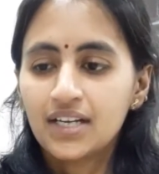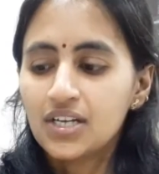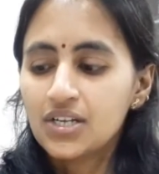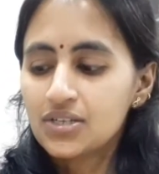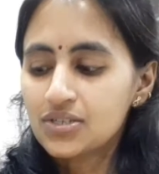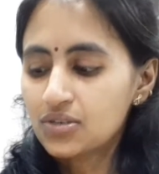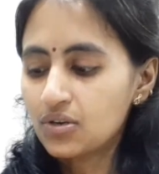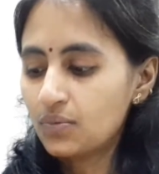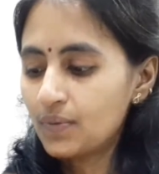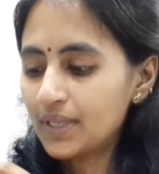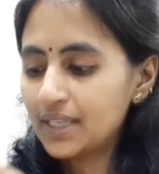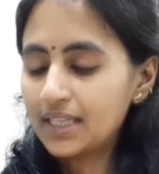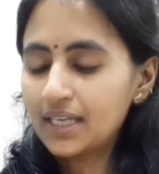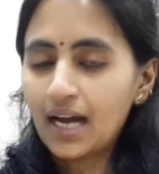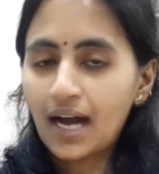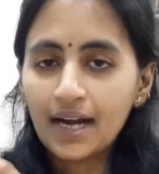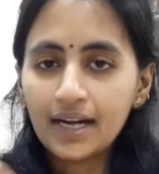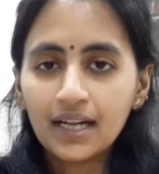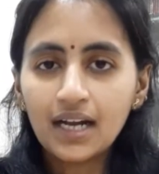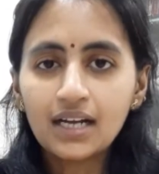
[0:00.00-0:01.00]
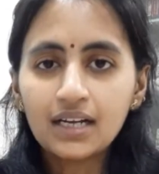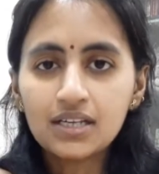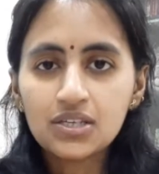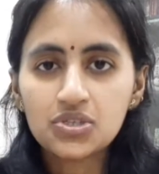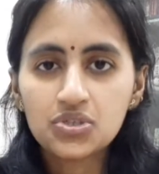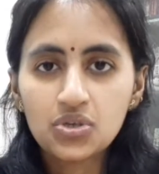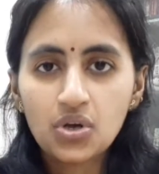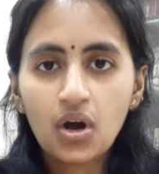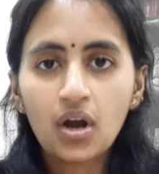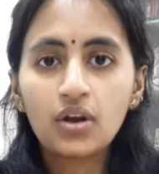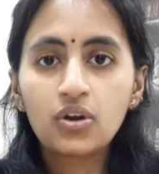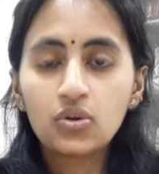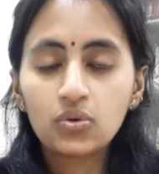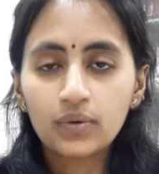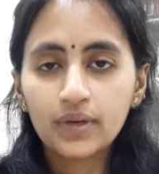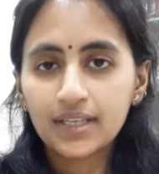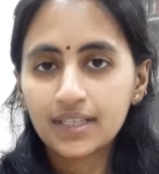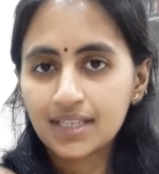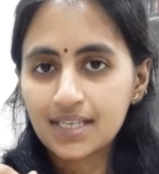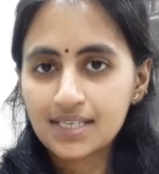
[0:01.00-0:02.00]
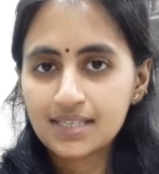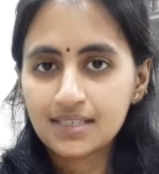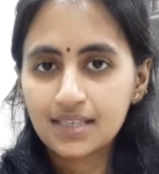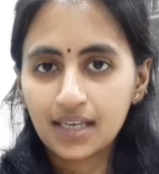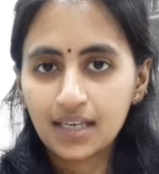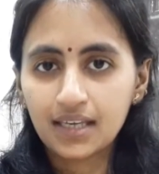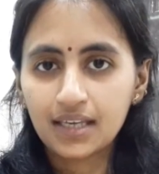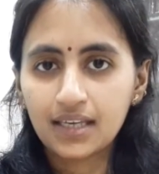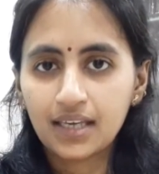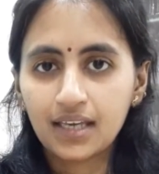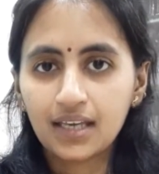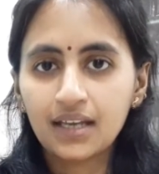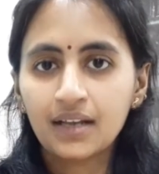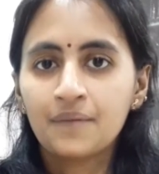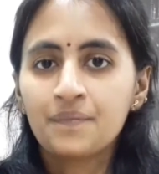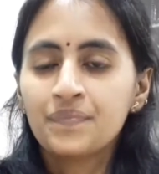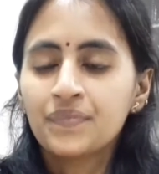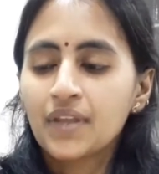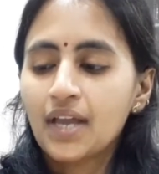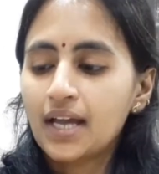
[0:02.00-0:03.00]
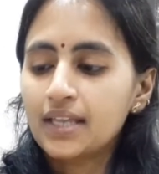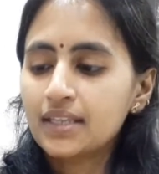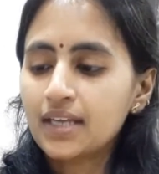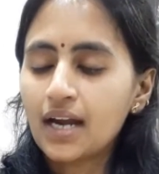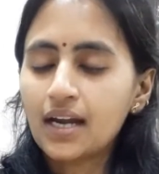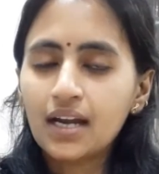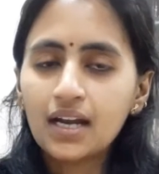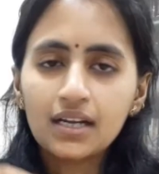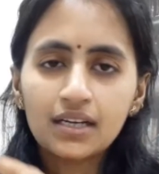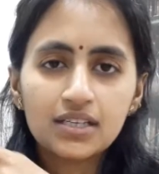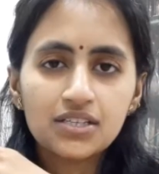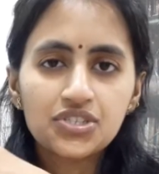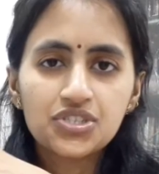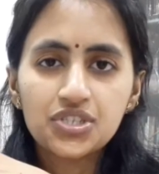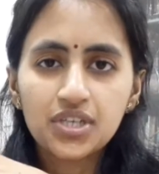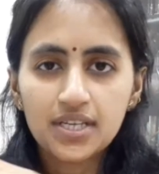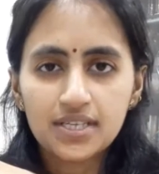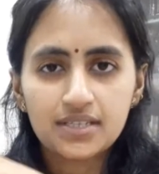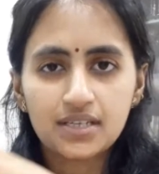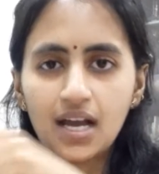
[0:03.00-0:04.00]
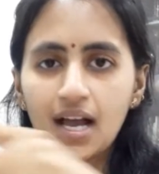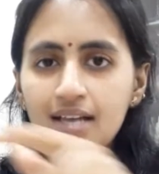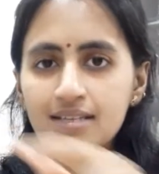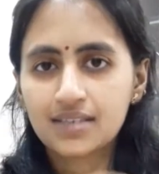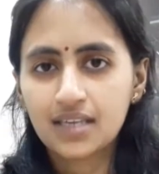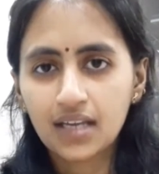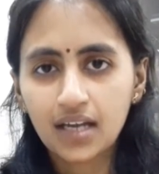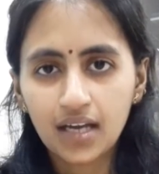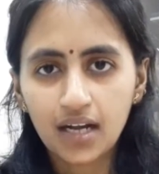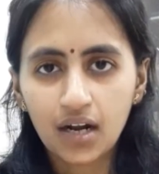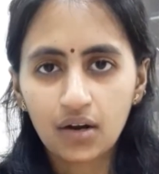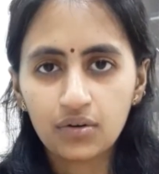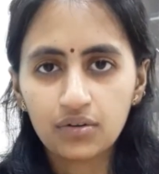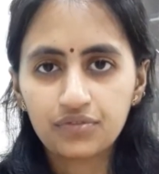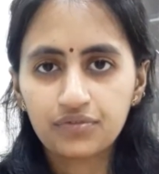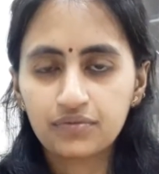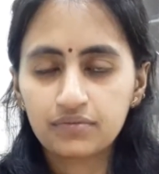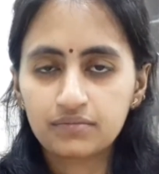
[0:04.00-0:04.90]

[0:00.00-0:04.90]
So when the adult is not doing this thinking and the adult is just asking around,